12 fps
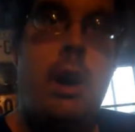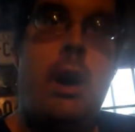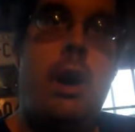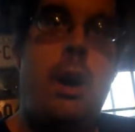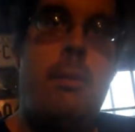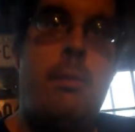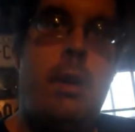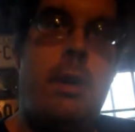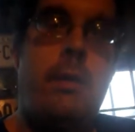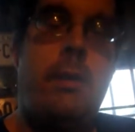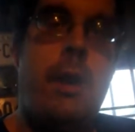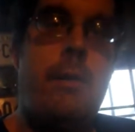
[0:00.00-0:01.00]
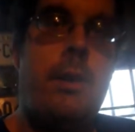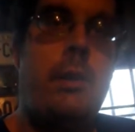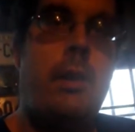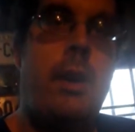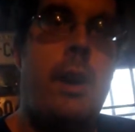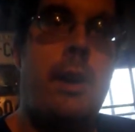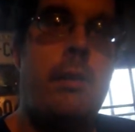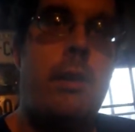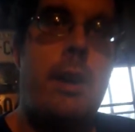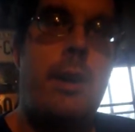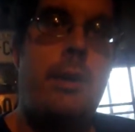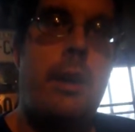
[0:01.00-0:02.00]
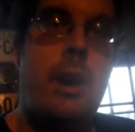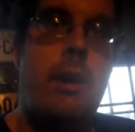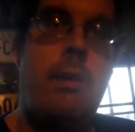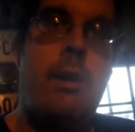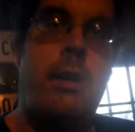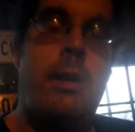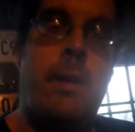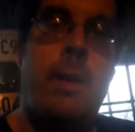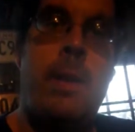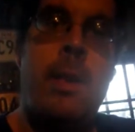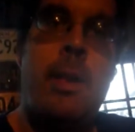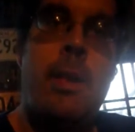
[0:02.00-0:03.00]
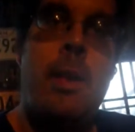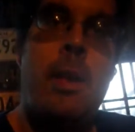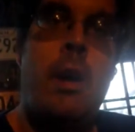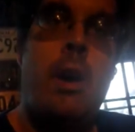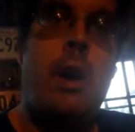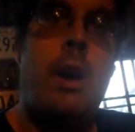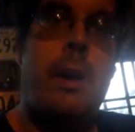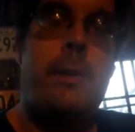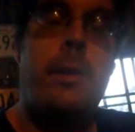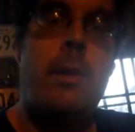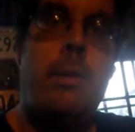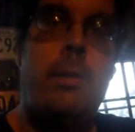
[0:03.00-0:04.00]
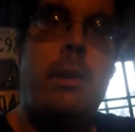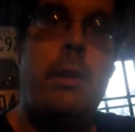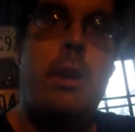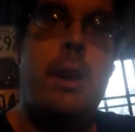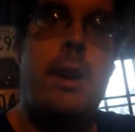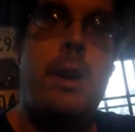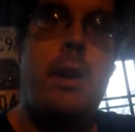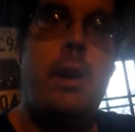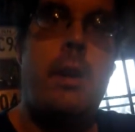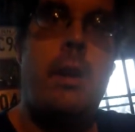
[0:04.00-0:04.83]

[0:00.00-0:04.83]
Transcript: Um, seven o'clock right now, uh, Tuesday night.